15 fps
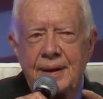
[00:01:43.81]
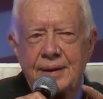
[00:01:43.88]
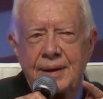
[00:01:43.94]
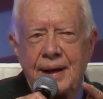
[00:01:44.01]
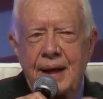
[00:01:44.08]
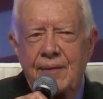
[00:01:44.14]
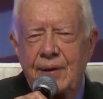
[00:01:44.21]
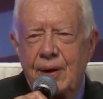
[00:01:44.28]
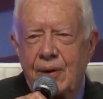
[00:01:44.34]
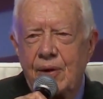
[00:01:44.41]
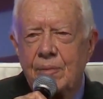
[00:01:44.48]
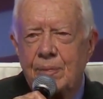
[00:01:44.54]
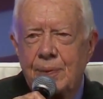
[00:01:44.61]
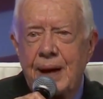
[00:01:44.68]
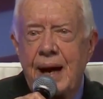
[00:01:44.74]
to have their
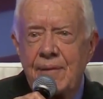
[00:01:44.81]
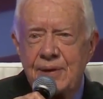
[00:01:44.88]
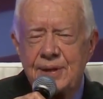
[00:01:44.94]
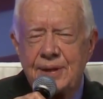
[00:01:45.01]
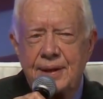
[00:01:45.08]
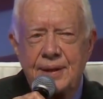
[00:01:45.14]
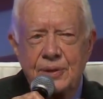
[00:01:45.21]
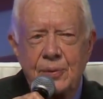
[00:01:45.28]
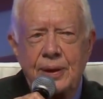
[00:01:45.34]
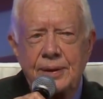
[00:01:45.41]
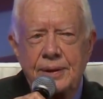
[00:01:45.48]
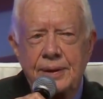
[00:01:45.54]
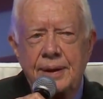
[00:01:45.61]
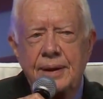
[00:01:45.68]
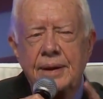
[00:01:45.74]
own privacy, is one
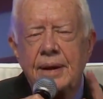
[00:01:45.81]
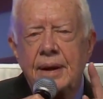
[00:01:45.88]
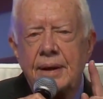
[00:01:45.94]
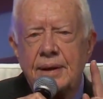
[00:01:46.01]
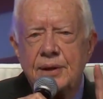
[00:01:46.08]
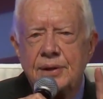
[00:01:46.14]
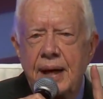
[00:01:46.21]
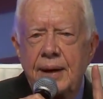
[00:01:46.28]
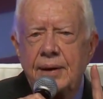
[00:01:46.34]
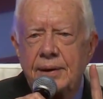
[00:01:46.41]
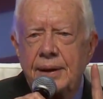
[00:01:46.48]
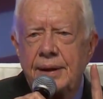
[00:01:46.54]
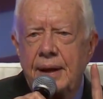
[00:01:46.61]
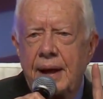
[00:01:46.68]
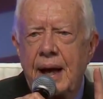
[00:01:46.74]
thing. The second
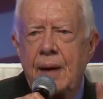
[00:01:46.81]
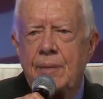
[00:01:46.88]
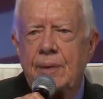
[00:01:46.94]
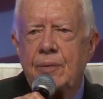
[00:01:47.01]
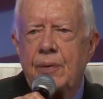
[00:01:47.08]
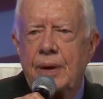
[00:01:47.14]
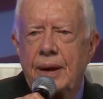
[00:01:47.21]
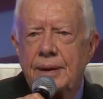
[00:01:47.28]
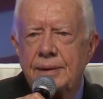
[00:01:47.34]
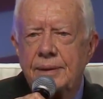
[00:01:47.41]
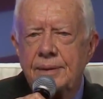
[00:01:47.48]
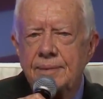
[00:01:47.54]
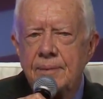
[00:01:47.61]
thing that happened was